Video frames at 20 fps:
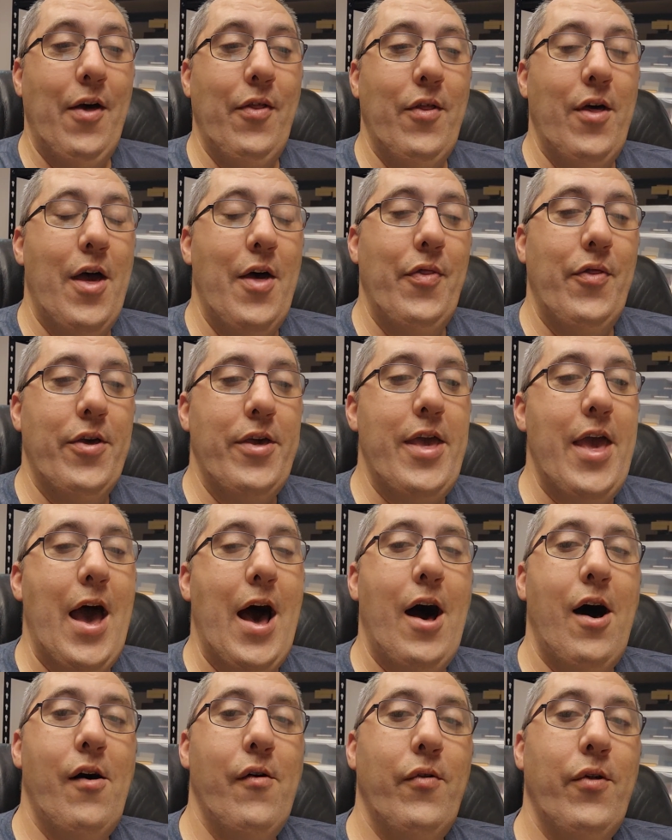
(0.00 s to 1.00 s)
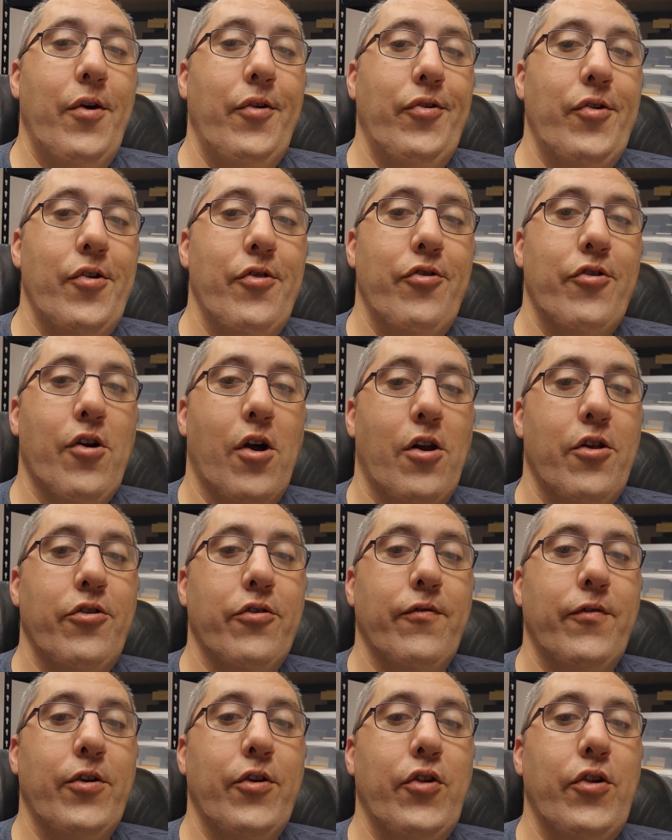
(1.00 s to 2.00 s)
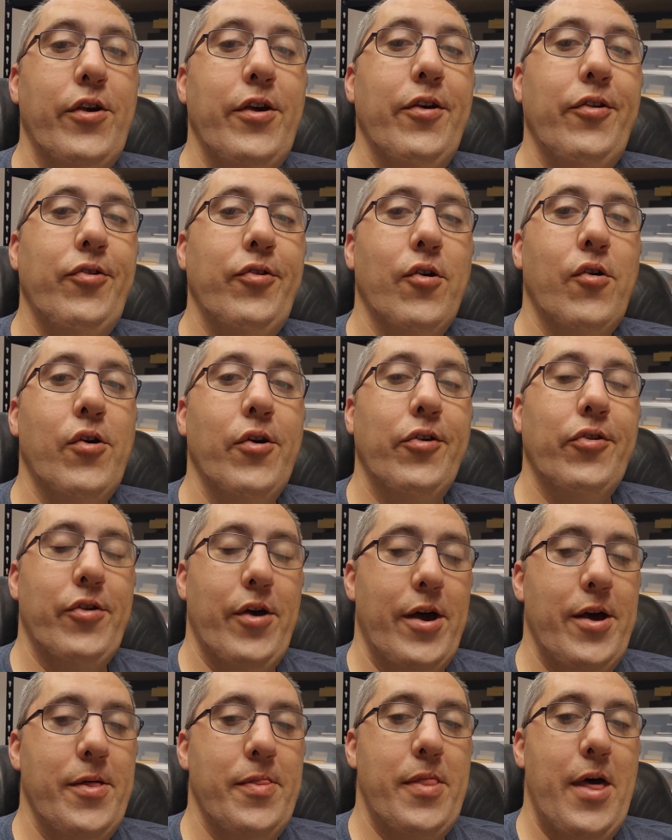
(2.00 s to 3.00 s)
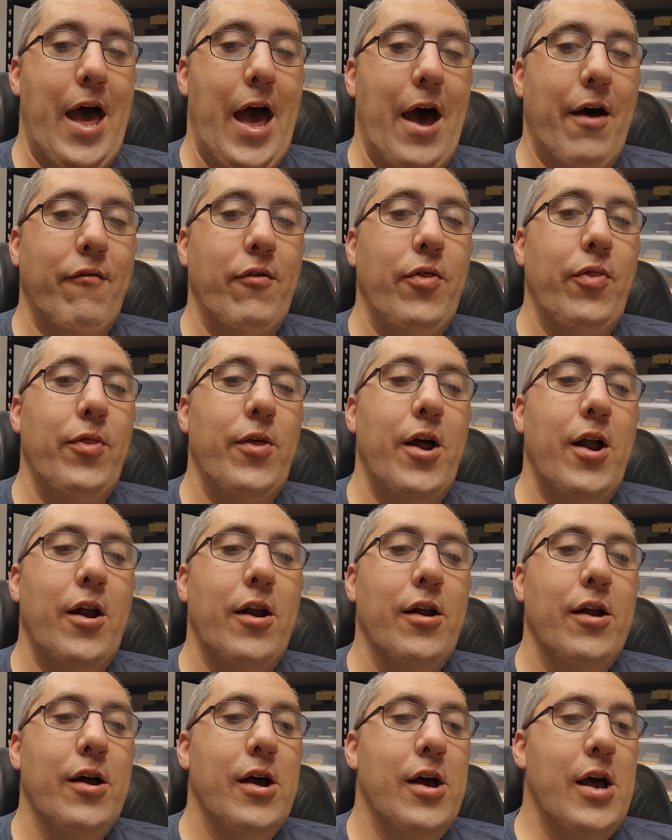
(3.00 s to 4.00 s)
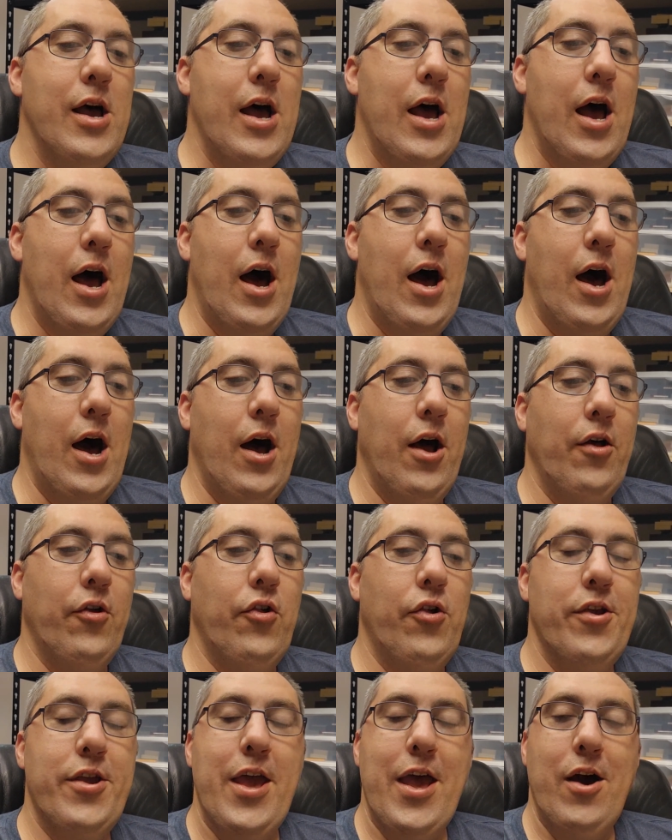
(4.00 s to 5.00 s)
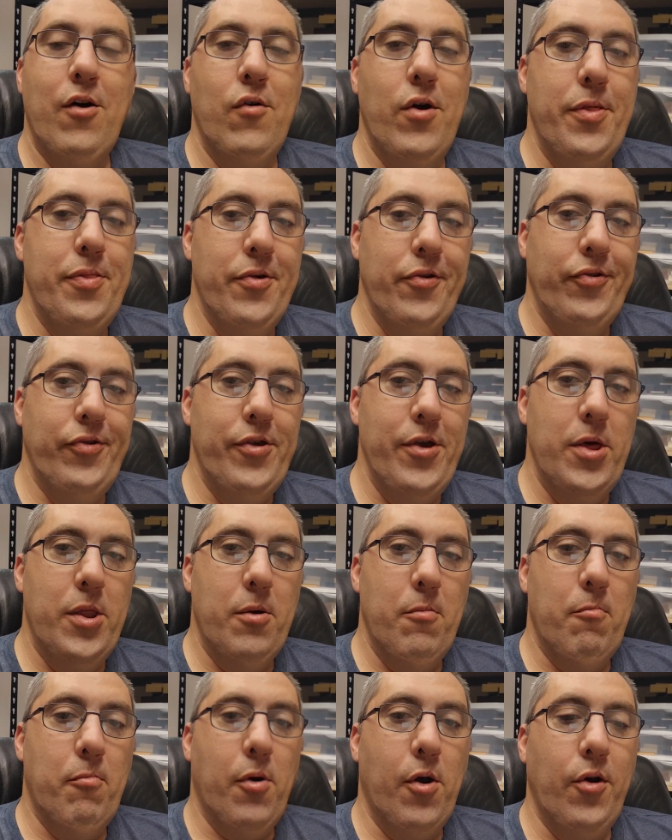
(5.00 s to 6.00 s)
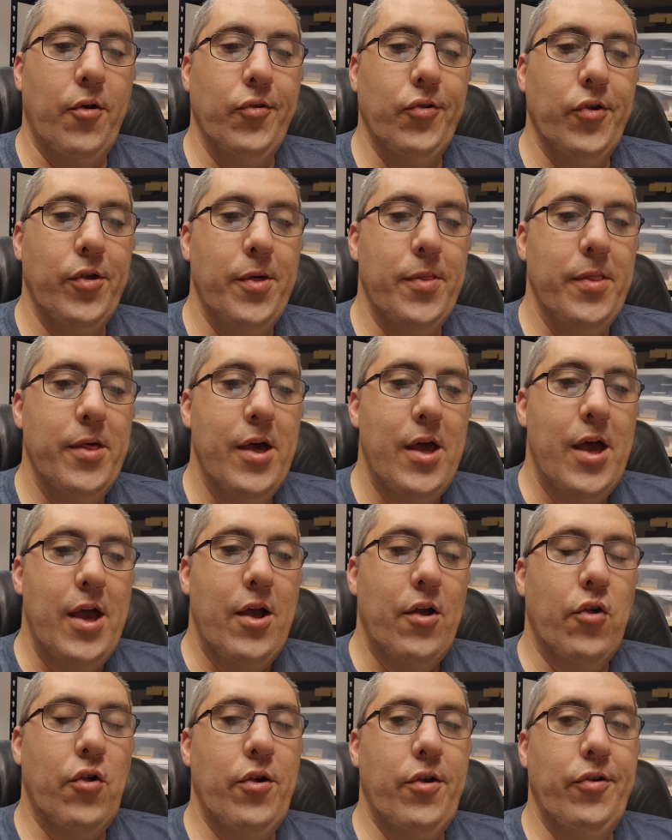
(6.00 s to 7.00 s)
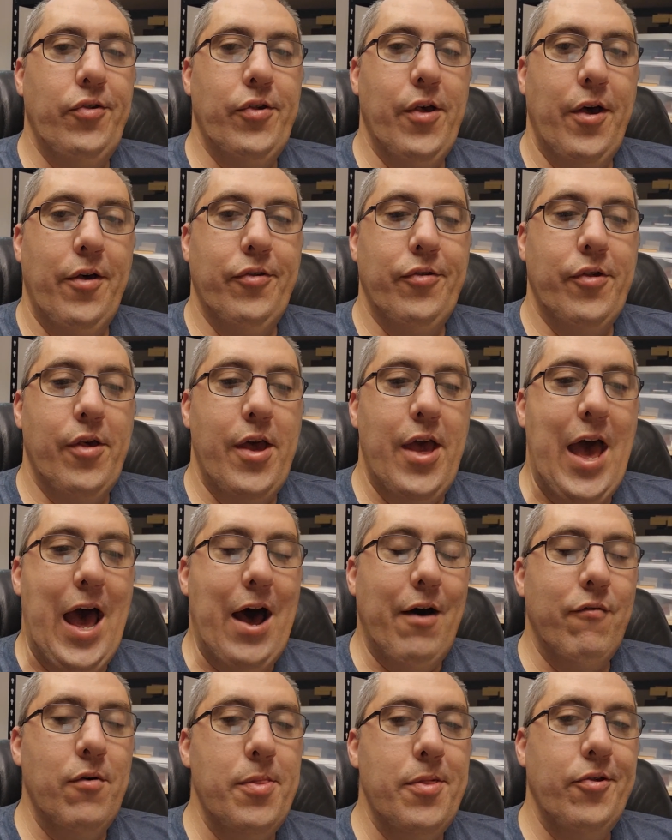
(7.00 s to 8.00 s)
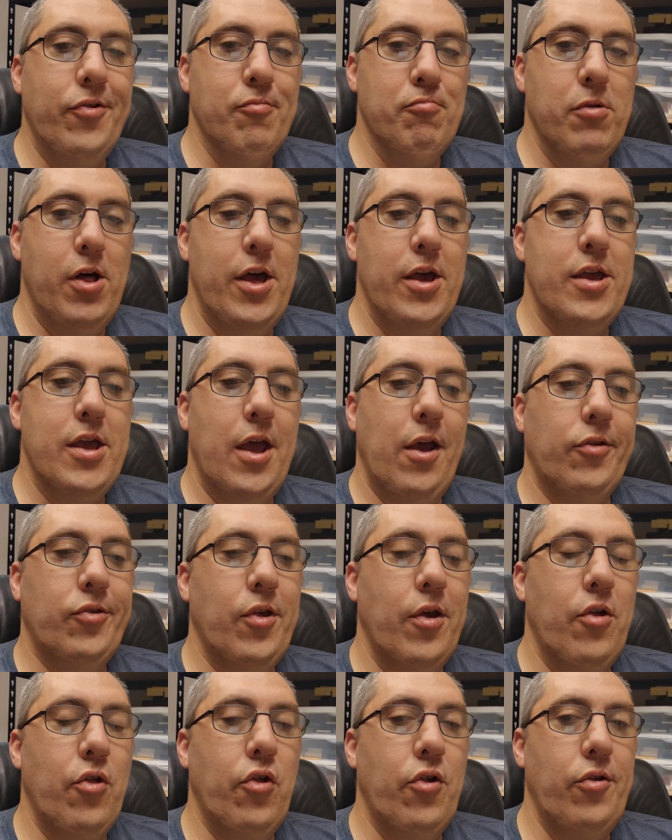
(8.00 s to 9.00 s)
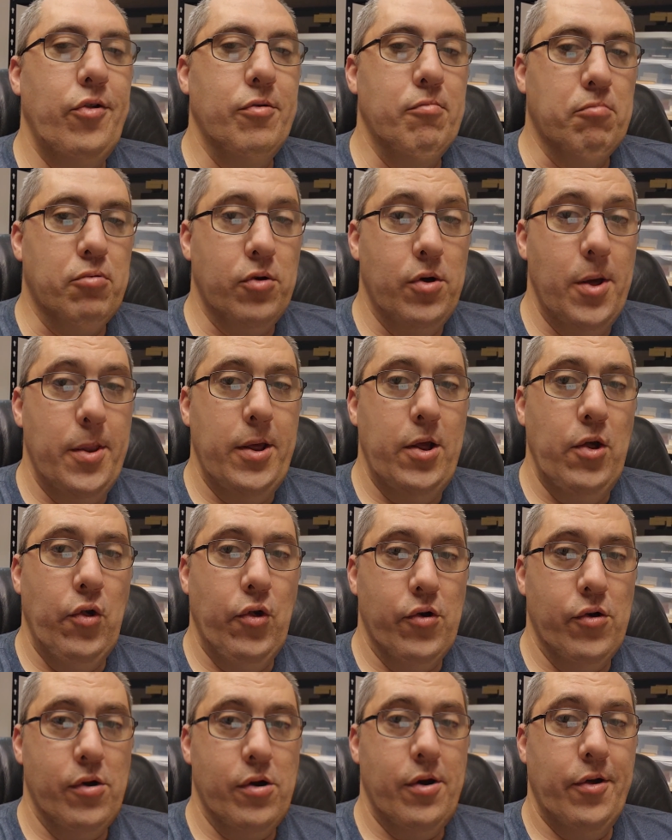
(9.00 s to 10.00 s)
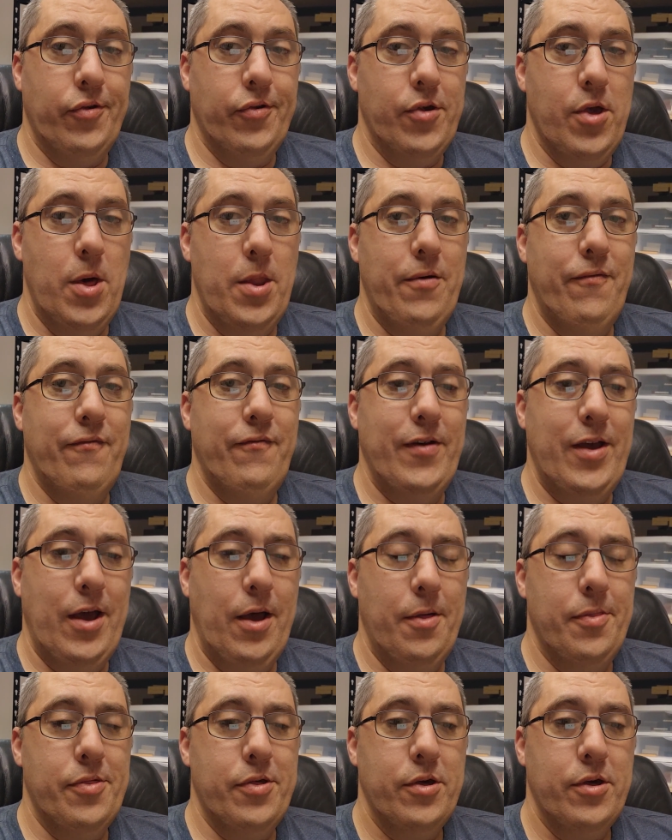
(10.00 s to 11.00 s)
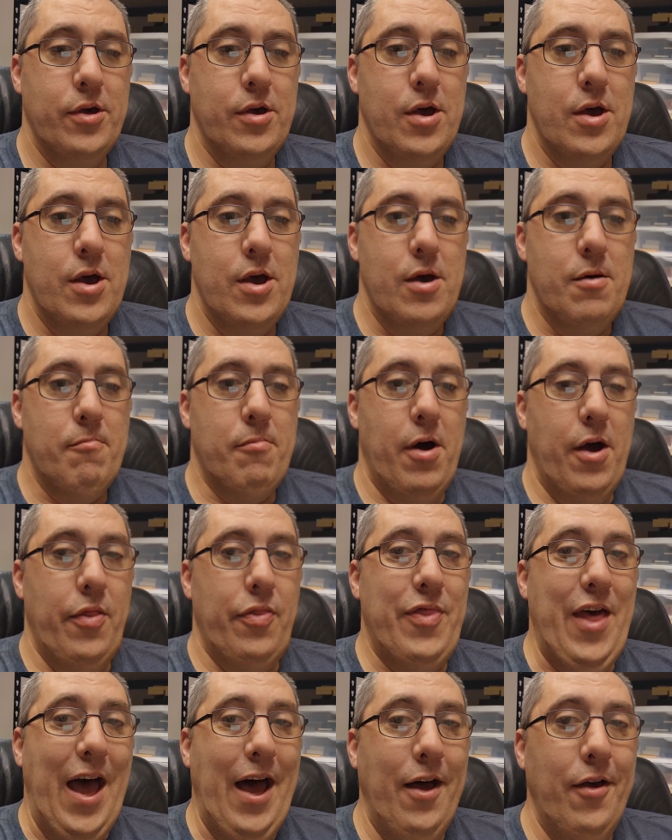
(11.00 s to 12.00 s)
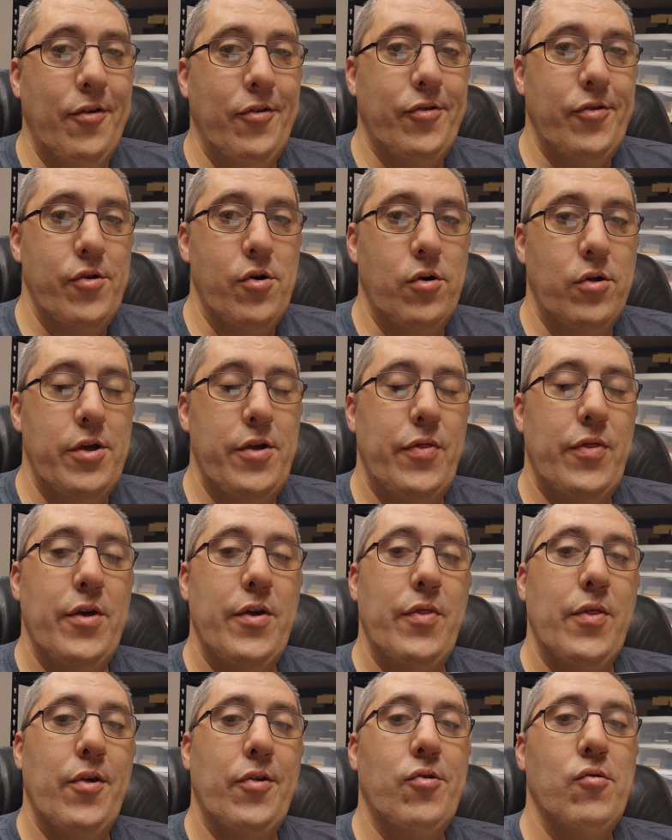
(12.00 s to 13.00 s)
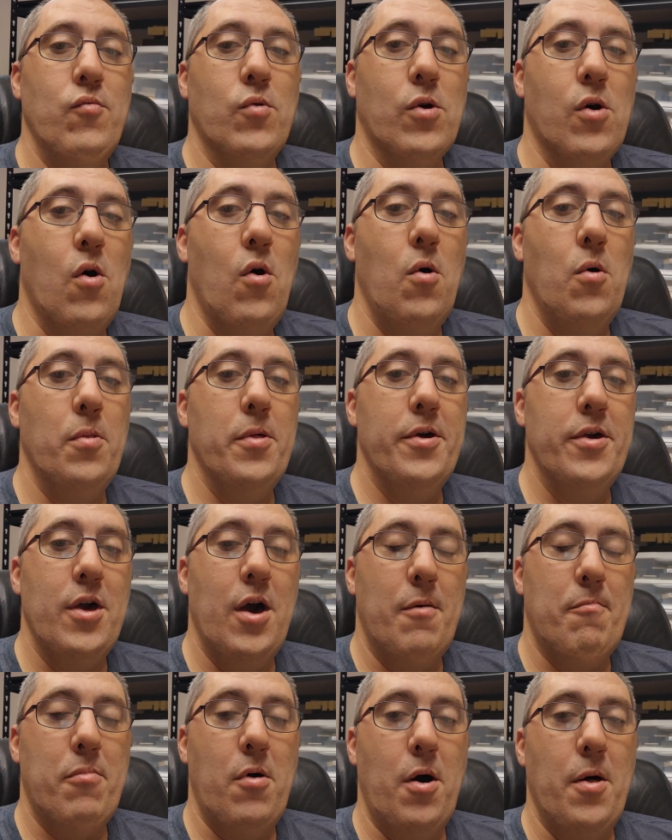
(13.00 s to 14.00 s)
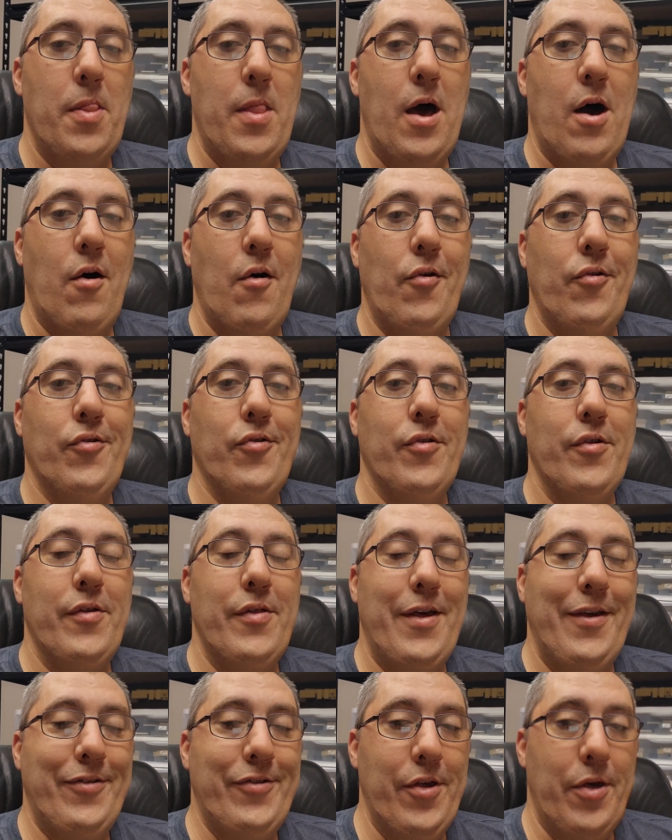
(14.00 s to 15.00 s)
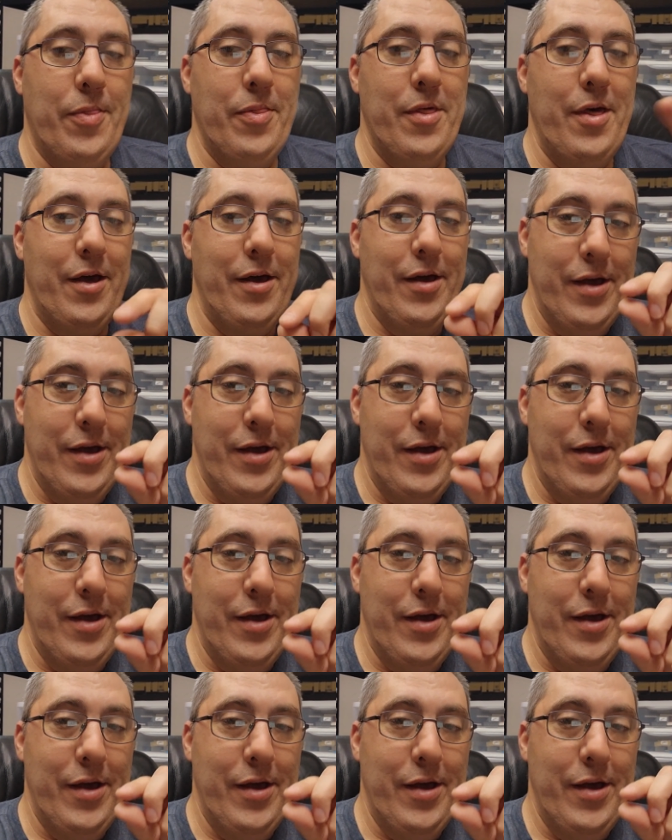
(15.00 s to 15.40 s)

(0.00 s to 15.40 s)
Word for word: and and the gal that's in charge of it, she is so excited to have it there uh, she can't wait to see it in person. She says they have a display case and she's pretty sure it's going to fit. But that is the only thing that we're holding up on now is it's, a,